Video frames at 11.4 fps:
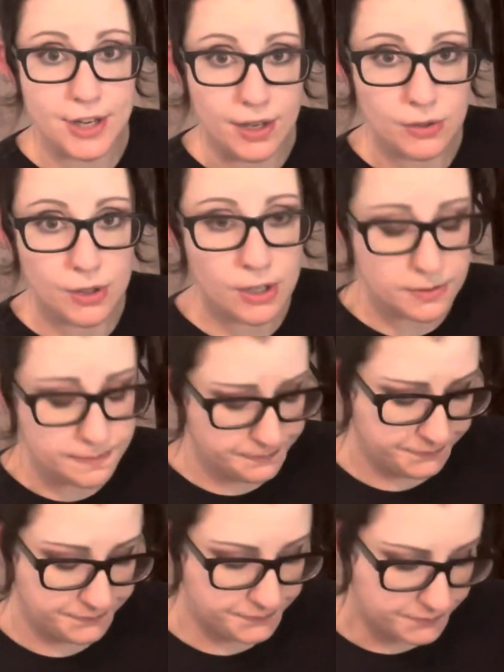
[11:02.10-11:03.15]
alcohol,
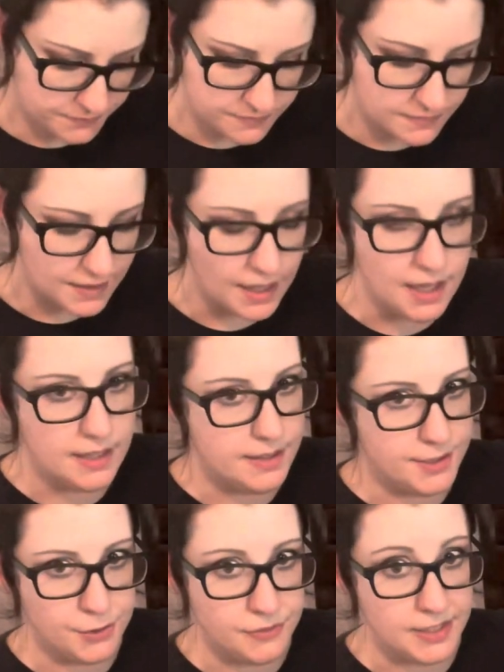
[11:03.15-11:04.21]
and
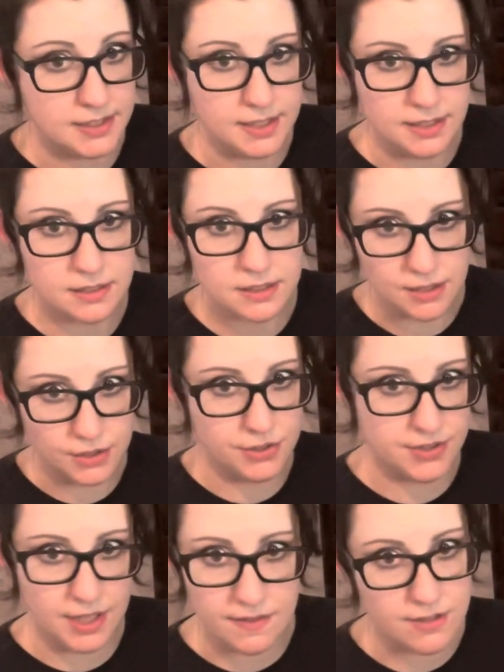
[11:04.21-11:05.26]
it'll fix it. It'll
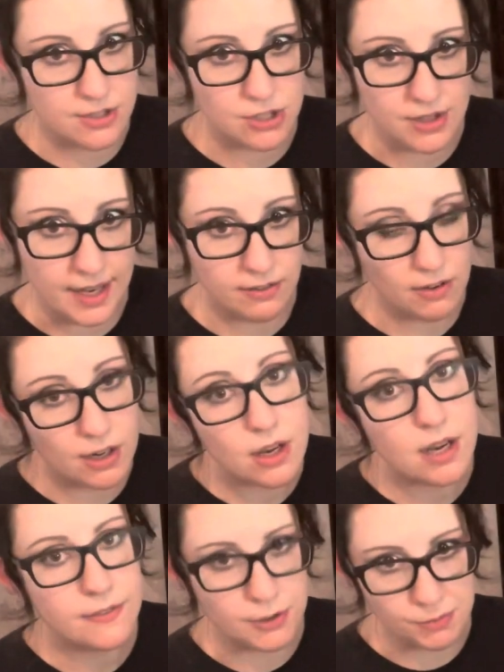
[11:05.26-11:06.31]
dissolve the shellac right
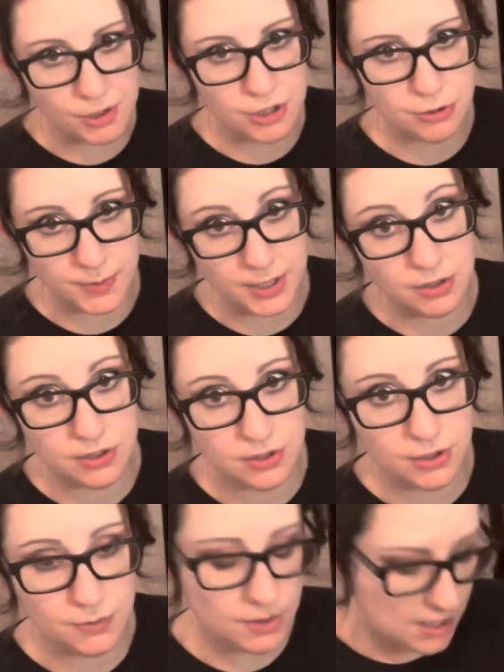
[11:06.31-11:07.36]
off, your brush will be good as new.
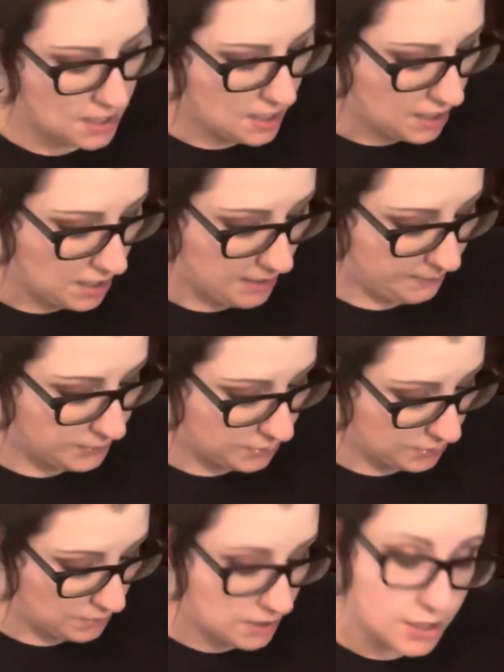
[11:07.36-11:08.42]

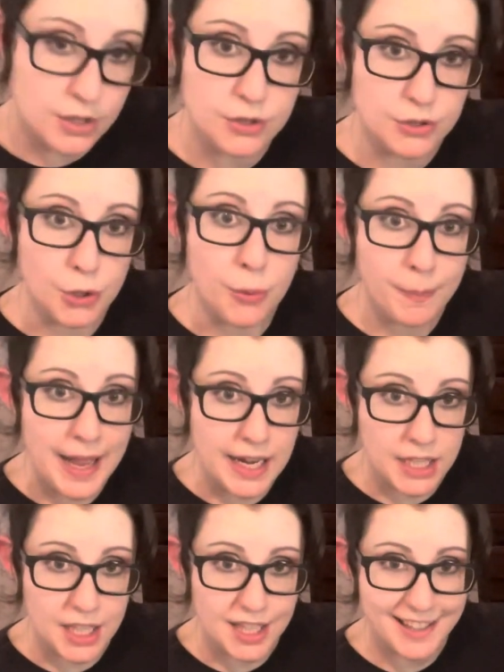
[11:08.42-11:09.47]
So don't panic.